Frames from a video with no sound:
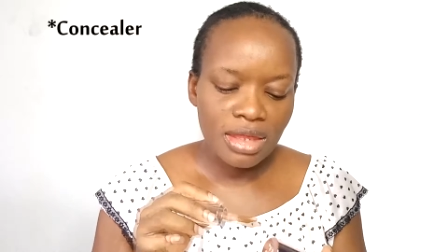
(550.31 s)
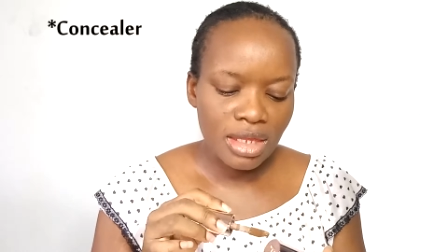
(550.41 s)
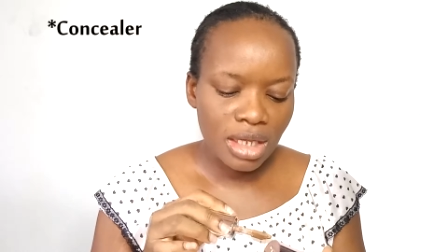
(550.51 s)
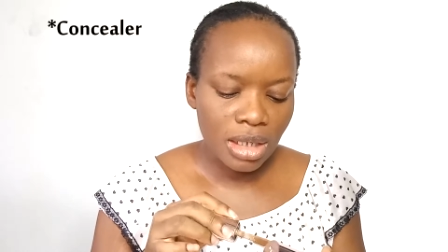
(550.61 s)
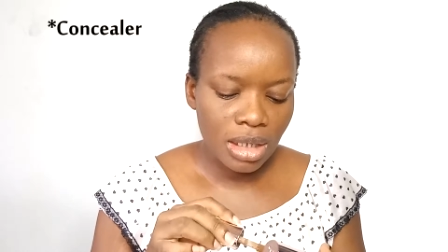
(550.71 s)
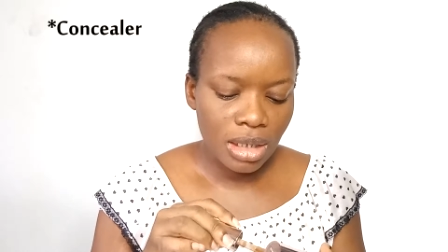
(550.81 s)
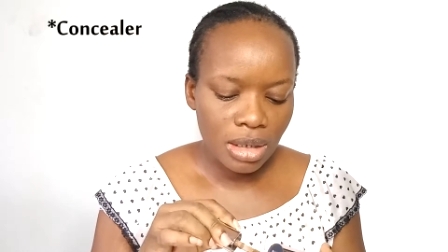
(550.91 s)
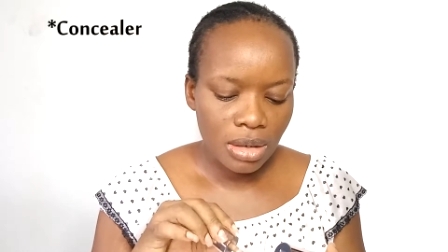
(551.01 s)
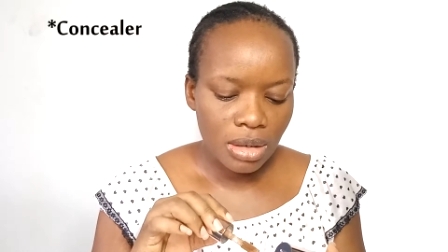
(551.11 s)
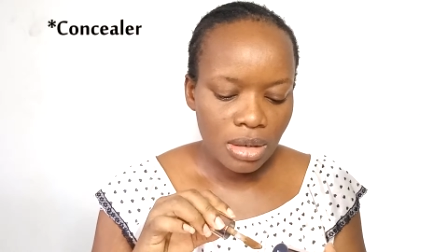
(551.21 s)
thick.
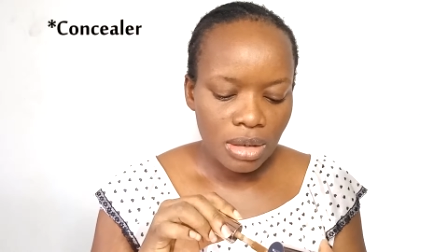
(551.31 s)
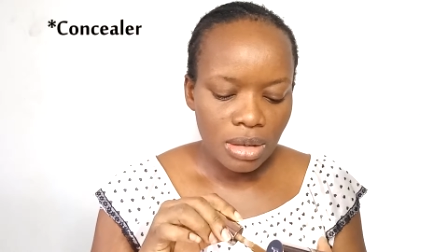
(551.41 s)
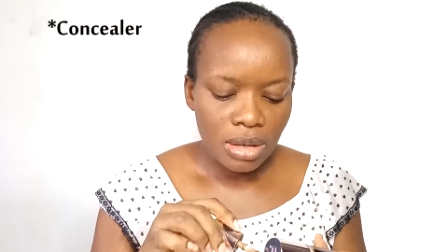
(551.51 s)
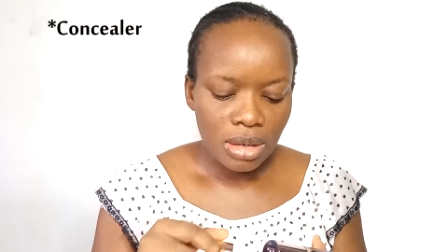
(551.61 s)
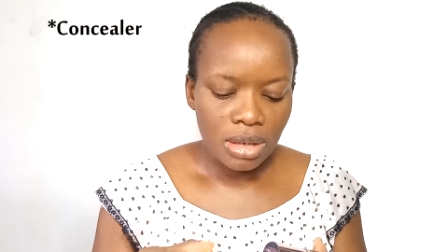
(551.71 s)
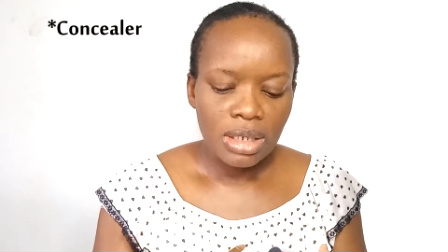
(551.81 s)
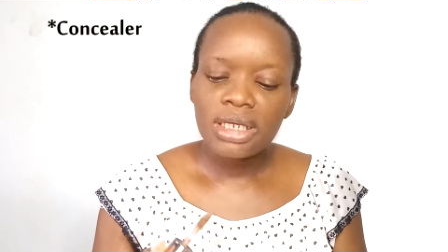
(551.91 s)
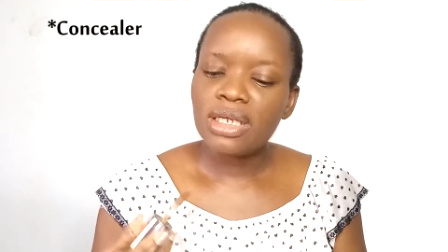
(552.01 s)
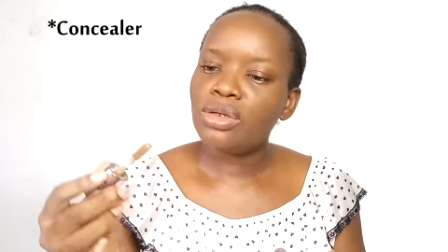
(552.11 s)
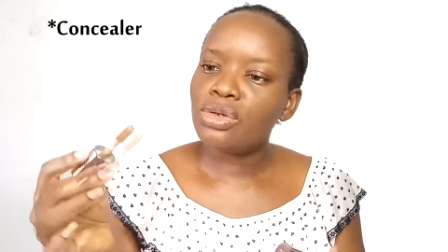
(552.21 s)

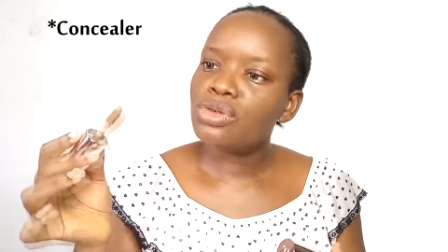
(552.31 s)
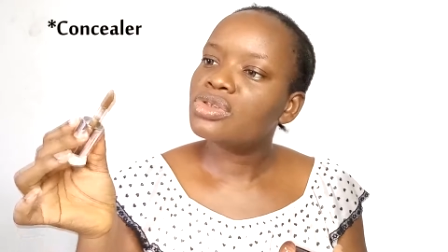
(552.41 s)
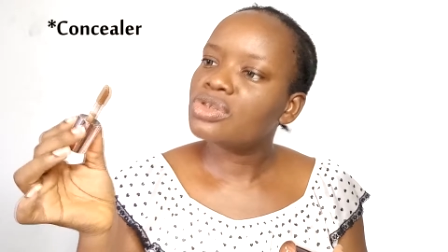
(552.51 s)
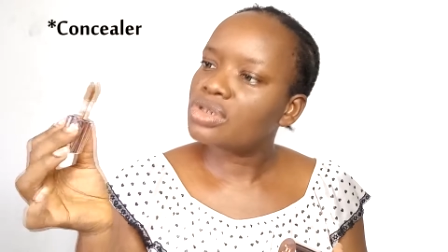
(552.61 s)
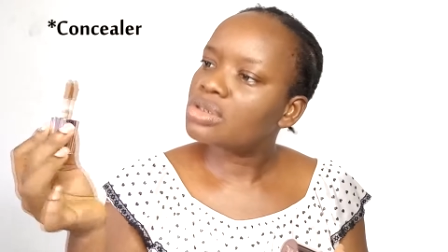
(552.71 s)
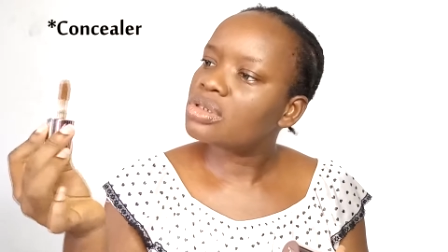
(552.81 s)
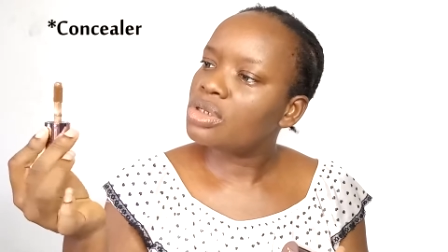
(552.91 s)
Like, it looks